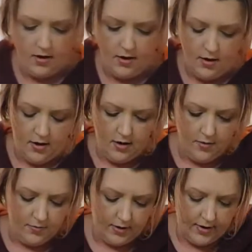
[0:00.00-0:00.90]
I'm
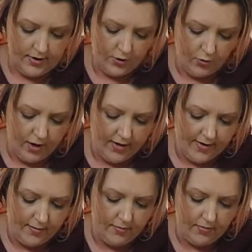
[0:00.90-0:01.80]
going to squeeze
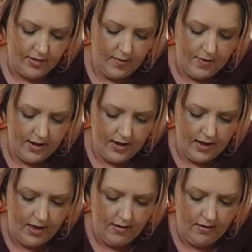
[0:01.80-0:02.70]
some lemon in
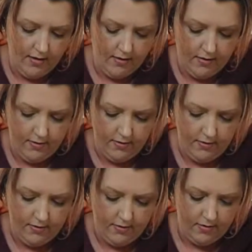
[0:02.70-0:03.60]
here.
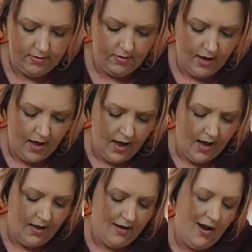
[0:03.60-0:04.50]

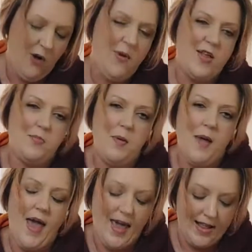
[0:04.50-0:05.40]
I always put my
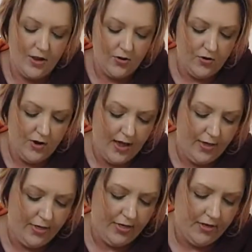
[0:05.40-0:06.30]
hand underneath